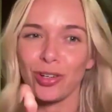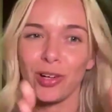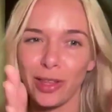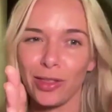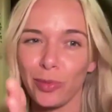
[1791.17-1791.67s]

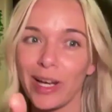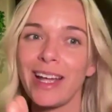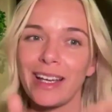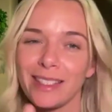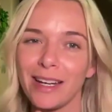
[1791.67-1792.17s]
during the 3
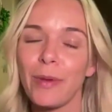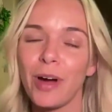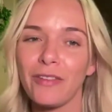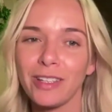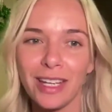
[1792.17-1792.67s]
days that I'm
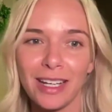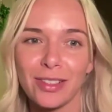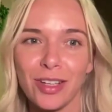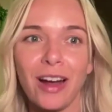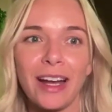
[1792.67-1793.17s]

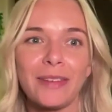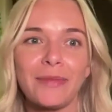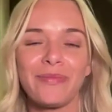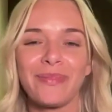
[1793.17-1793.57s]
ovulating. Sorry.